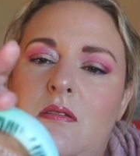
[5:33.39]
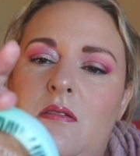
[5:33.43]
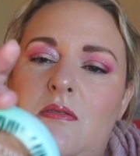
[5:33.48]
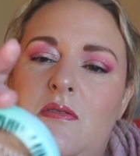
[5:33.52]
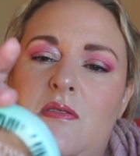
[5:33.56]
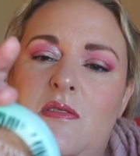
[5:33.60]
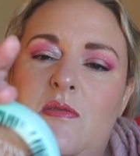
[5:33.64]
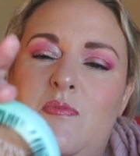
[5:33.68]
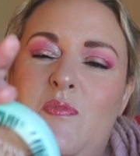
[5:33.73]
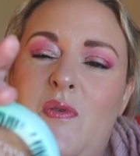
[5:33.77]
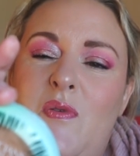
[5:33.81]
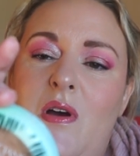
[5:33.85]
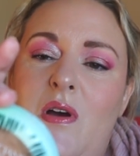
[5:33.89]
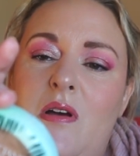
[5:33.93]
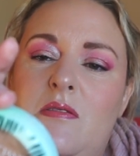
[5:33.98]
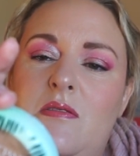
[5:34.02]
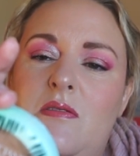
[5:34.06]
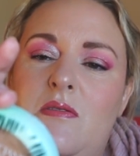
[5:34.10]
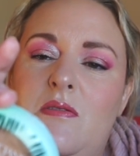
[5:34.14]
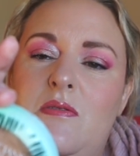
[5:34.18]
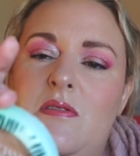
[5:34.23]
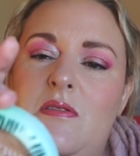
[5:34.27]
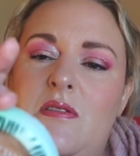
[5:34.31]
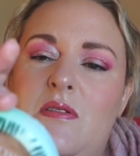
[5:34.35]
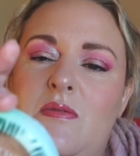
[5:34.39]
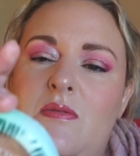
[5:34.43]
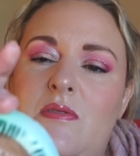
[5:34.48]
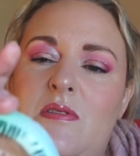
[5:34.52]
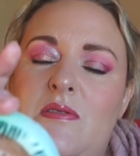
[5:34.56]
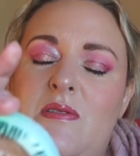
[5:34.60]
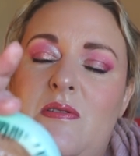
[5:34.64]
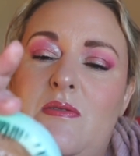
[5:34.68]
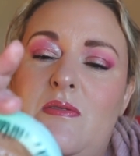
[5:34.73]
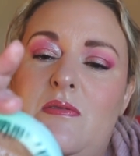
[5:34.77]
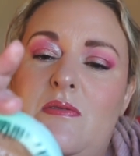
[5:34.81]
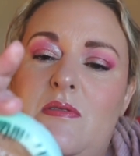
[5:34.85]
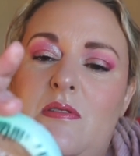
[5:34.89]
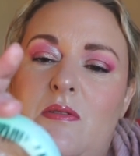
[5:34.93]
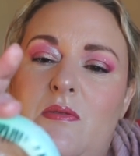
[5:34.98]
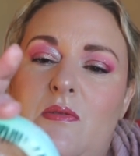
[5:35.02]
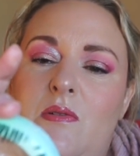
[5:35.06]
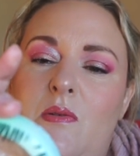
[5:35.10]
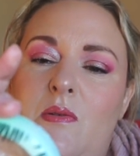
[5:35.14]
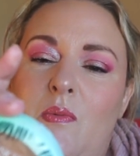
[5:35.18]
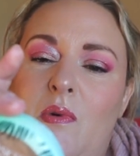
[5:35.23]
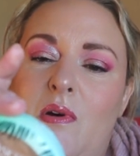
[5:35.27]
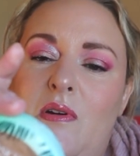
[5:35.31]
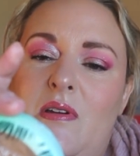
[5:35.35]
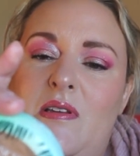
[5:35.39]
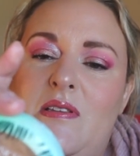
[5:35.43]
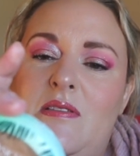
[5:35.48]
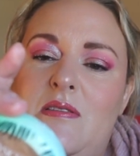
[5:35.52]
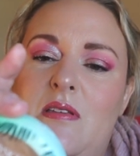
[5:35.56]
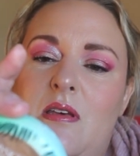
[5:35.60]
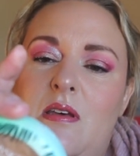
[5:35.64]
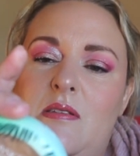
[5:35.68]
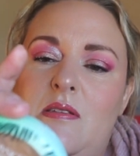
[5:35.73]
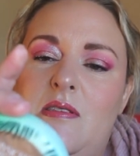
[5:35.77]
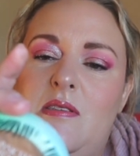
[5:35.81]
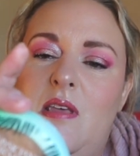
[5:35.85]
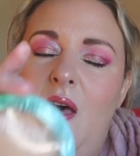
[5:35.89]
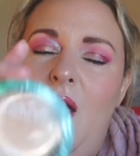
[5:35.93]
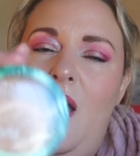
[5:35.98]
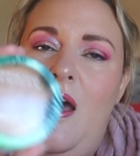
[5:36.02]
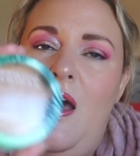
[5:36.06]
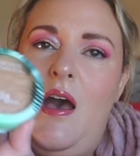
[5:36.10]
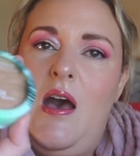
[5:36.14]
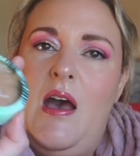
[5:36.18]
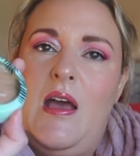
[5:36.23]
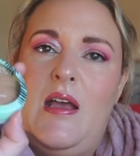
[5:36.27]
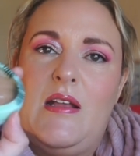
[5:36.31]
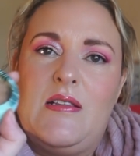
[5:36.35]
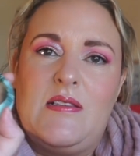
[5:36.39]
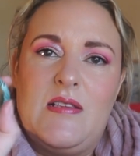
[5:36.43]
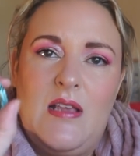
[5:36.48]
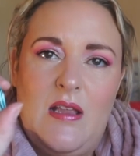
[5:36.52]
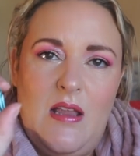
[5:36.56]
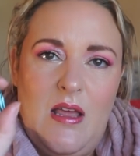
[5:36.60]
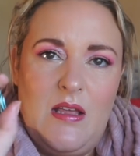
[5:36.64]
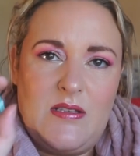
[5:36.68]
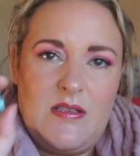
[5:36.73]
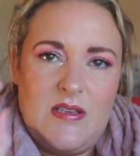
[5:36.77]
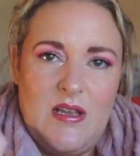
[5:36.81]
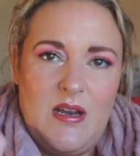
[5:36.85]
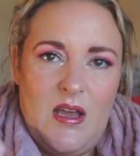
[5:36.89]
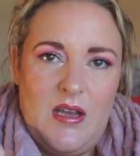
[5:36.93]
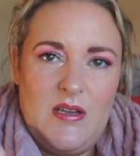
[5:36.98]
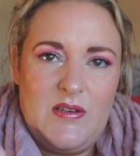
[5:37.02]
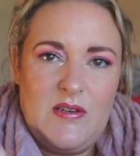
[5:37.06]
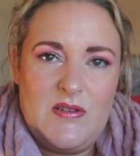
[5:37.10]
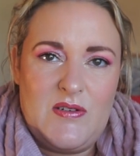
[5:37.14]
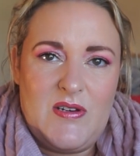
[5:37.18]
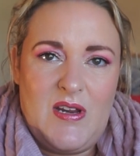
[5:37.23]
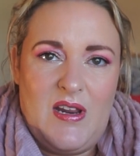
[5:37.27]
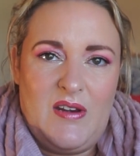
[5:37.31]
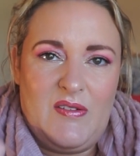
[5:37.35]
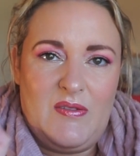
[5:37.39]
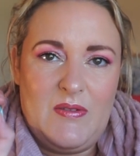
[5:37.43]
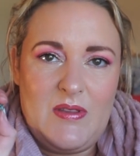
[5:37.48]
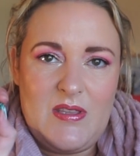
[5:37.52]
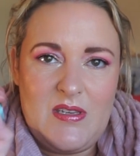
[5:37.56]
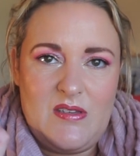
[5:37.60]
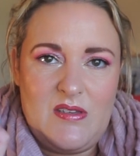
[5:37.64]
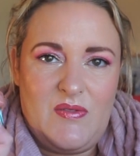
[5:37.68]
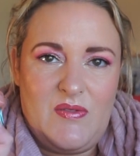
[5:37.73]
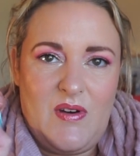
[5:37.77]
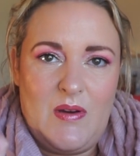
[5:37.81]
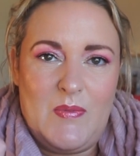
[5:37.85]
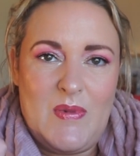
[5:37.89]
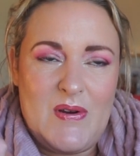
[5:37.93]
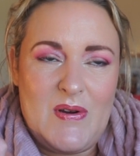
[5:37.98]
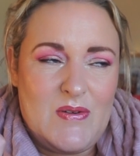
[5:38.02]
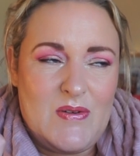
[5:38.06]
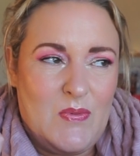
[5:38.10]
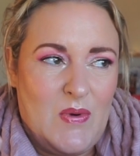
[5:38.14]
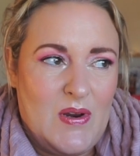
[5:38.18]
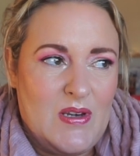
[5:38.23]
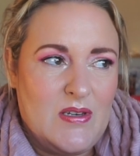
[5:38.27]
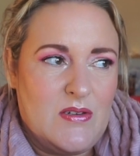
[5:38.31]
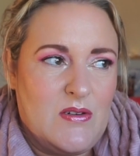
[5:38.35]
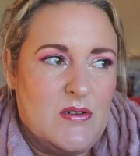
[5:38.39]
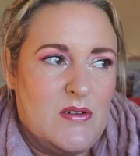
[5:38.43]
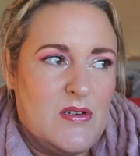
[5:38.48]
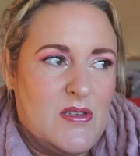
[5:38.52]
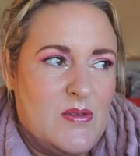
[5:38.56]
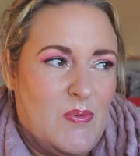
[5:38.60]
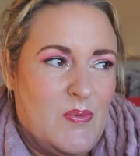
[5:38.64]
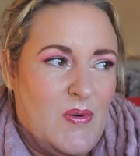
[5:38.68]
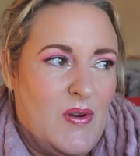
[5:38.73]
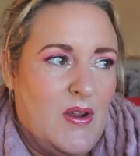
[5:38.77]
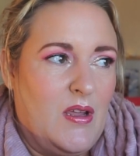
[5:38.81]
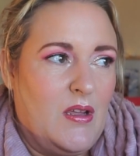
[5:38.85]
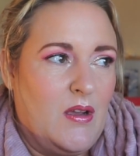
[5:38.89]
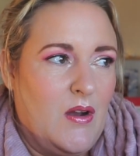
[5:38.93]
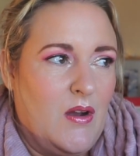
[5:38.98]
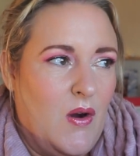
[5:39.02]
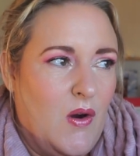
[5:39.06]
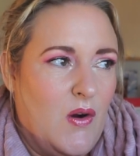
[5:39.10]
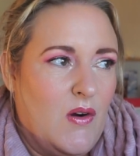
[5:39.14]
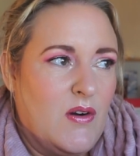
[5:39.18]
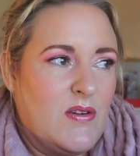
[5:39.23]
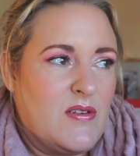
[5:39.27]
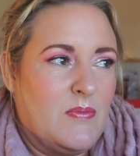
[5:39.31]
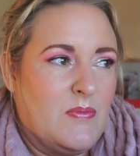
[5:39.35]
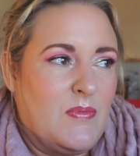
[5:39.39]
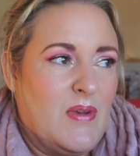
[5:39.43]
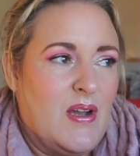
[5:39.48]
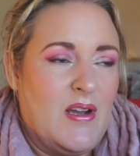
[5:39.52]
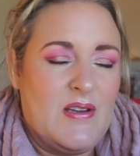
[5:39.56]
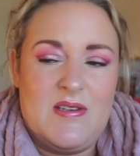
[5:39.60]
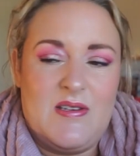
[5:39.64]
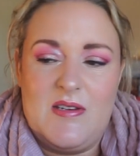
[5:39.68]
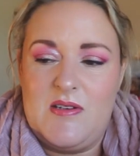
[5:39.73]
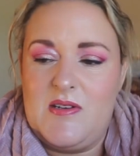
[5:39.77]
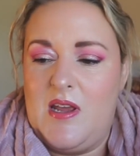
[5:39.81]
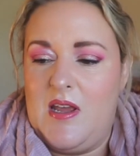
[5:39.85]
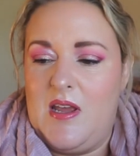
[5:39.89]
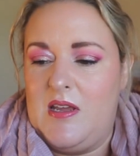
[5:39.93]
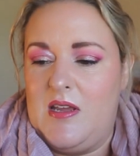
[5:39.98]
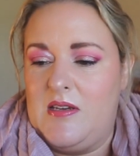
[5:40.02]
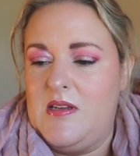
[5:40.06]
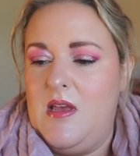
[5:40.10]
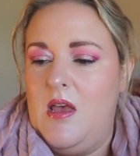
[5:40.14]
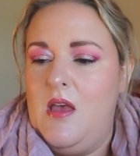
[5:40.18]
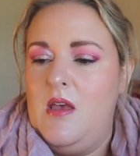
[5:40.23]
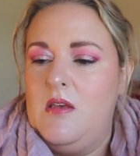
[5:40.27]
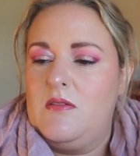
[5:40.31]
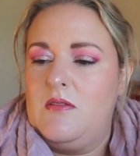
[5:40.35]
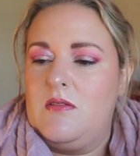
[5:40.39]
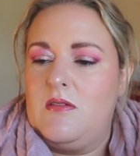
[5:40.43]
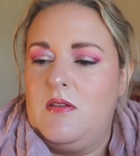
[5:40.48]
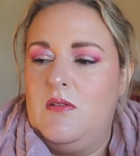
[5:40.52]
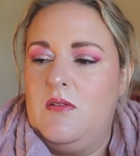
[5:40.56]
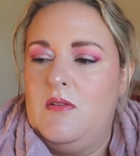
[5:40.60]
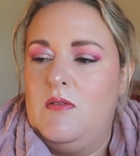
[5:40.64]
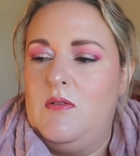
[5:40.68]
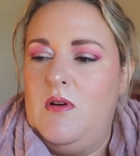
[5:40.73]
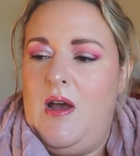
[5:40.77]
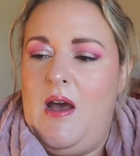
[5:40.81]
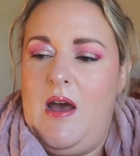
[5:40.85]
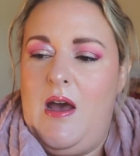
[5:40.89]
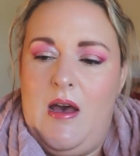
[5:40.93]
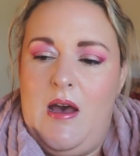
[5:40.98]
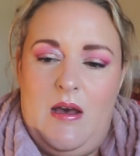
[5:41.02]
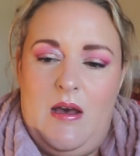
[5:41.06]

just bronzer 0001, it says. It's a lighter shade for me. This is very much winter, spring, autumn kind of shade. So